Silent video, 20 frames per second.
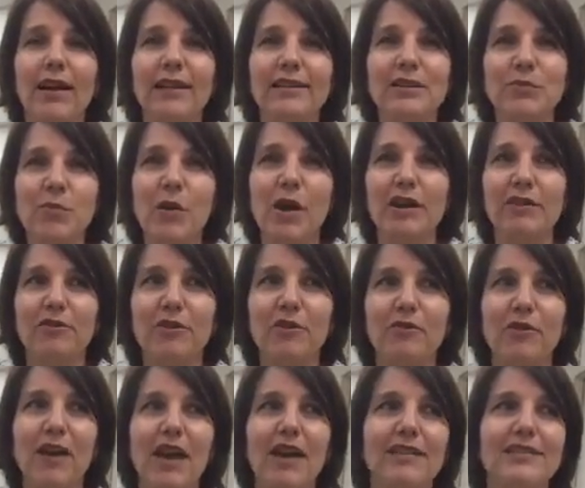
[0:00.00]
in spite of the
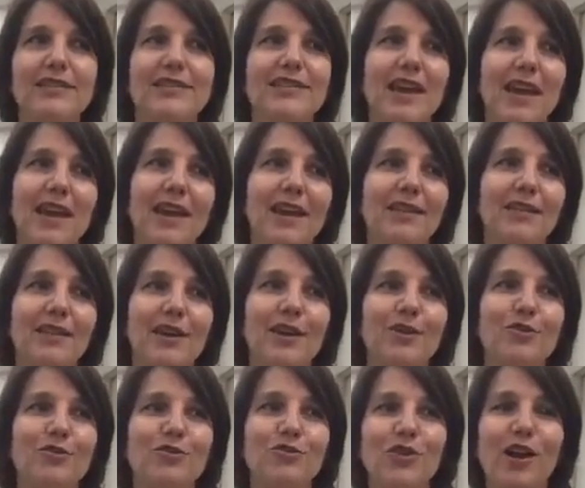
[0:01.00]
fact, say,
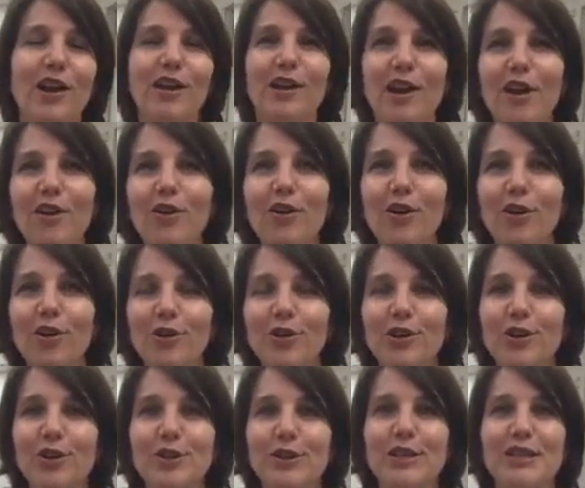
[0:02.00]
that drug and alcohol
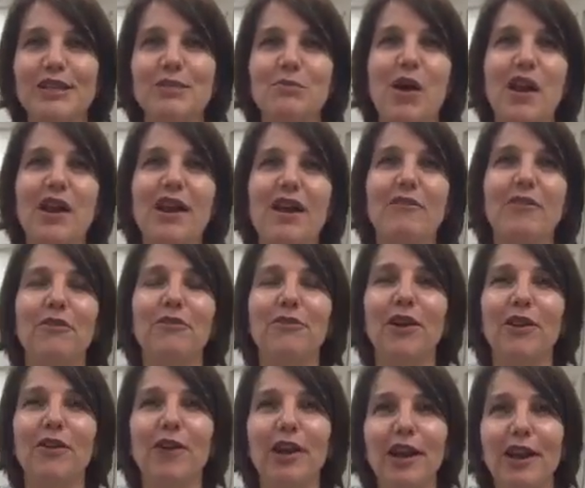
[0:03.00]
users might have a
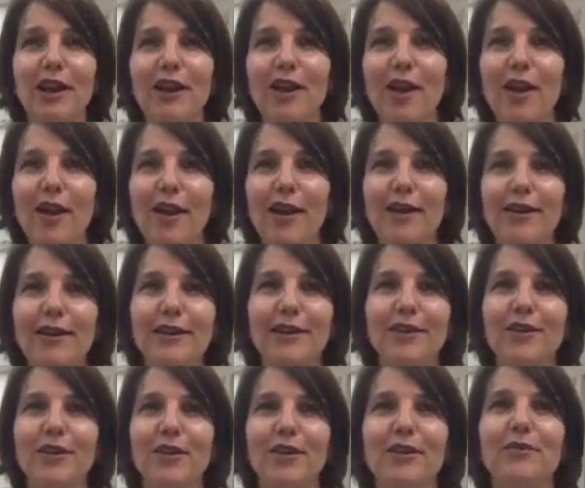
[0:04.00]
very high,
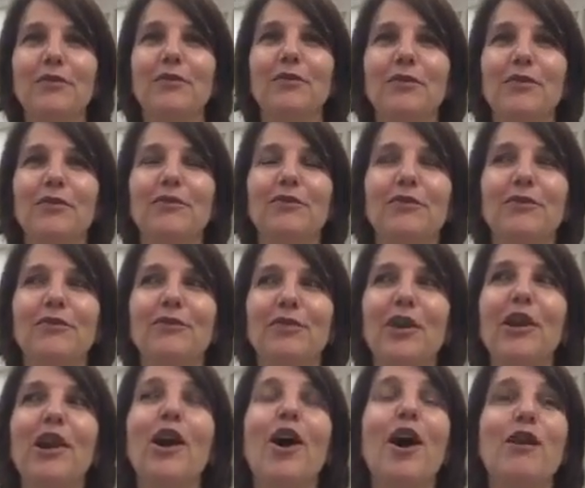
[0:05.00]

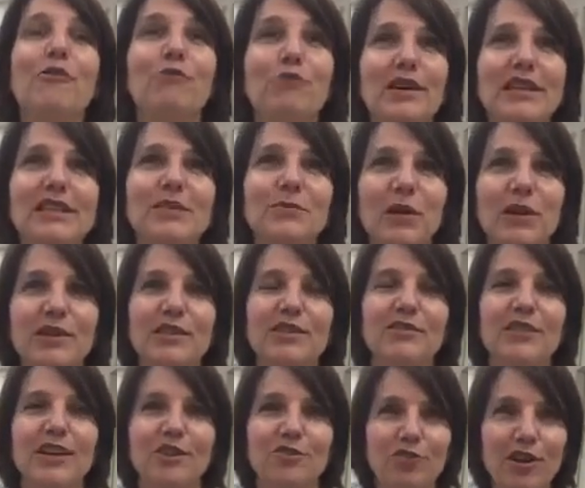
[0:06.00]
very high risk because
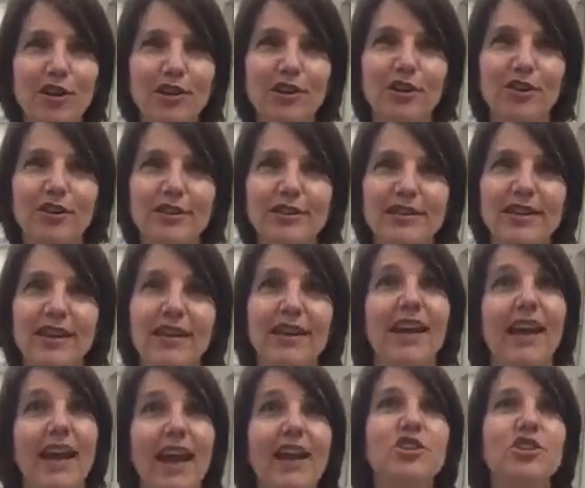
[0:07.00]
of their drug use,
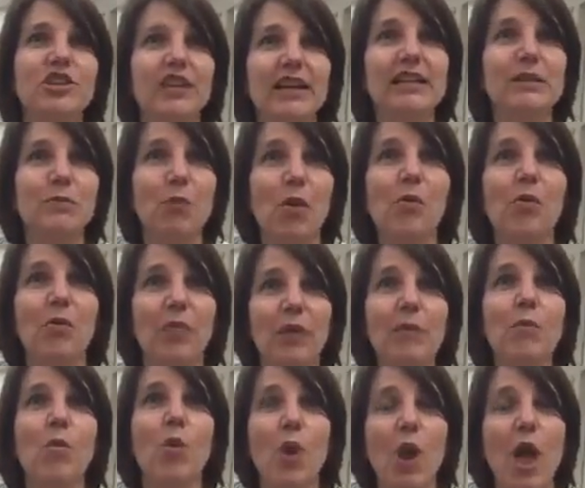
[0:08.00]
actually it's probably
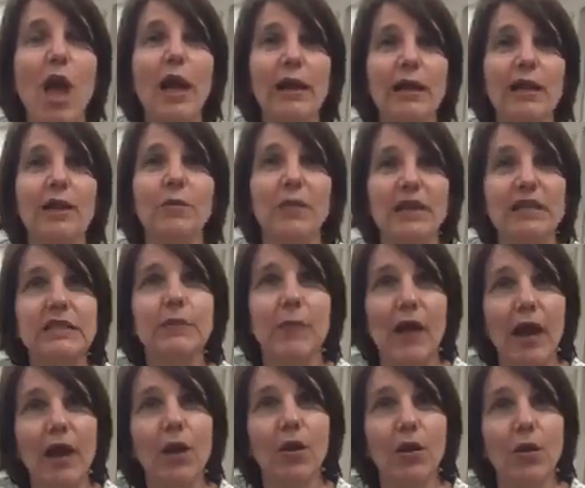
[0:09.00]
more likely to be
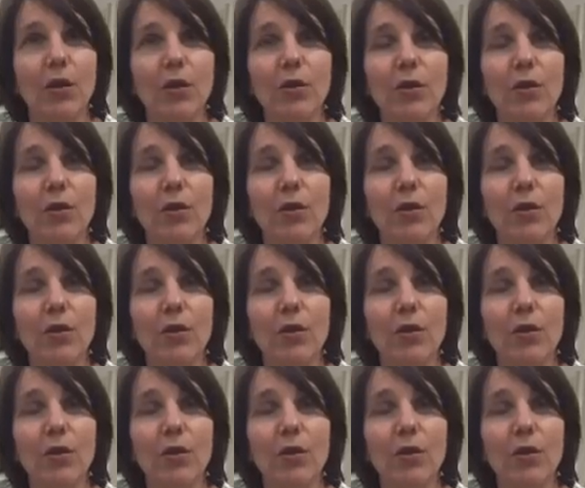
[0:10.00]
tobacco,